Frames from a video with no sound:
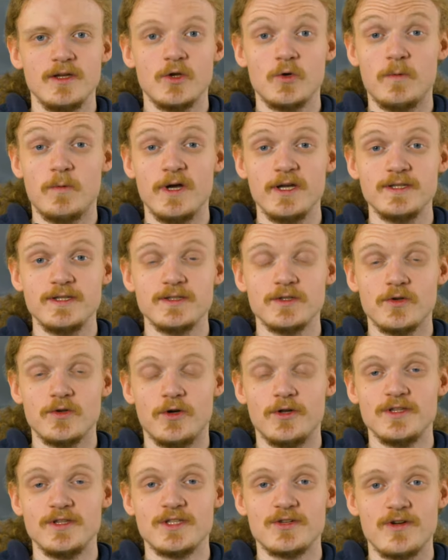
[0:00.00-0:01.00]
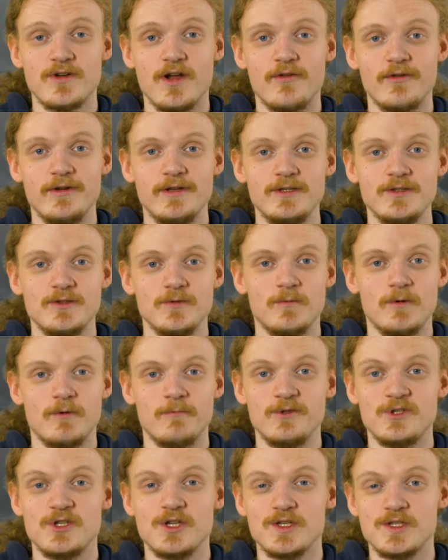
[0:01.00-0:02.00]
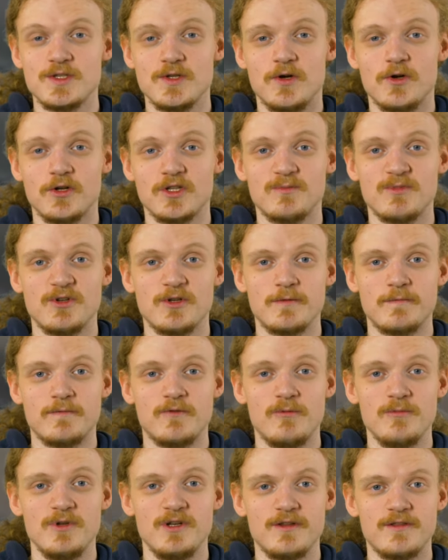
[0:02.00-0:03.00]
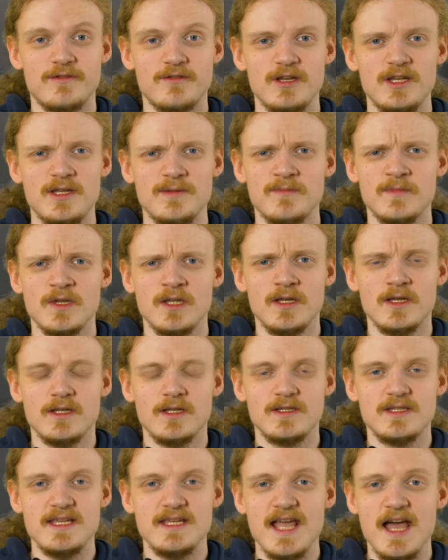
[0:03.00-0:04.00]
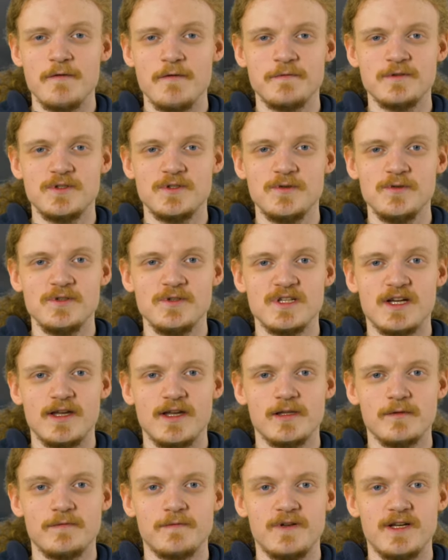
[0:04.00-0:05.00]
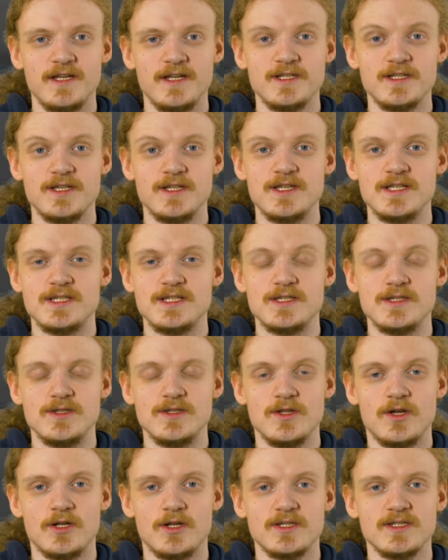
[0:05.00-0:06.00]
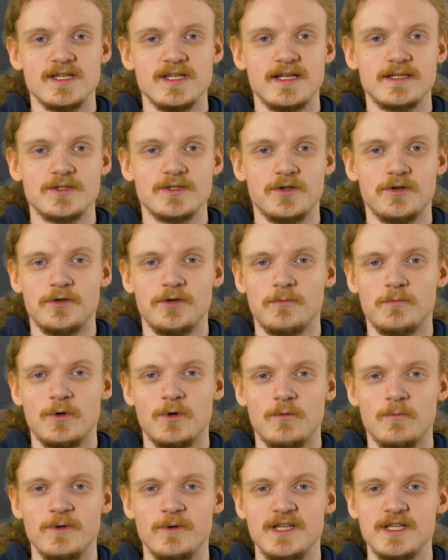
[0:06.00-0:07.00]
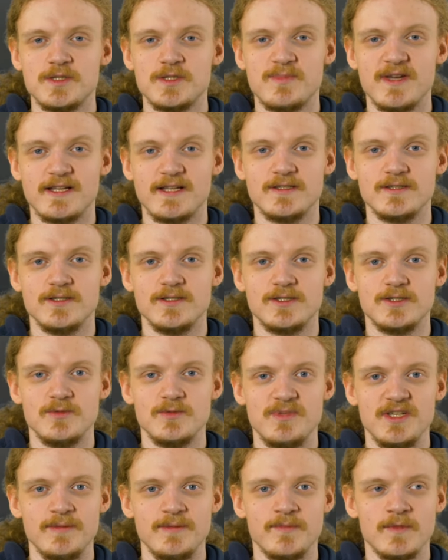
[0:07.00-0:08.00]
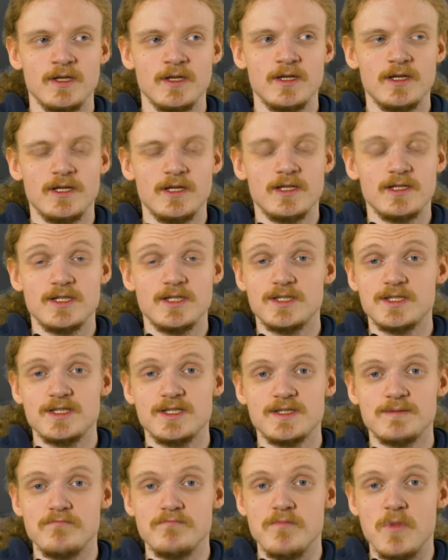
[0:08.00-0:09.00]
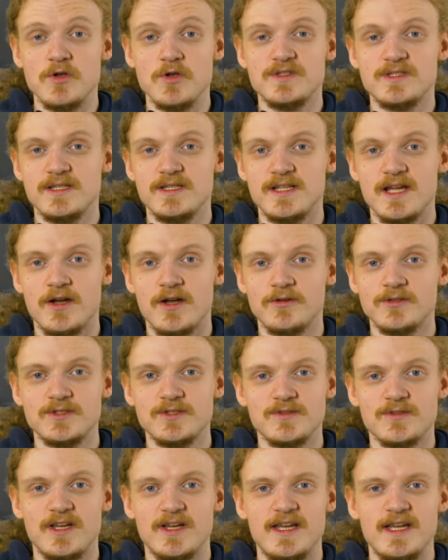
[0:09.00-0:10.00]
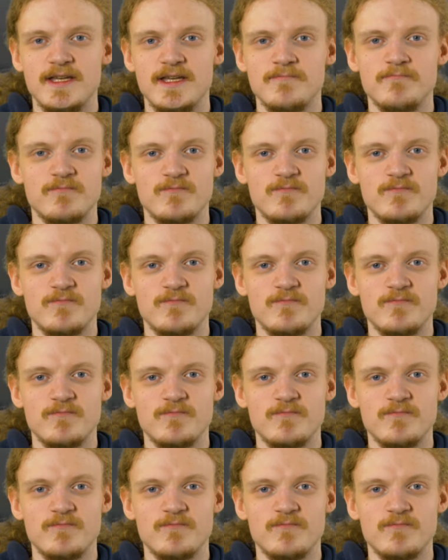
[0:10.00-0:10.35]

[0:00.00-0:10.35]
Quite contrary to what we just talked about in Formula 3, the F2 title fight is not at all what we expected it to be. This is mostly down to a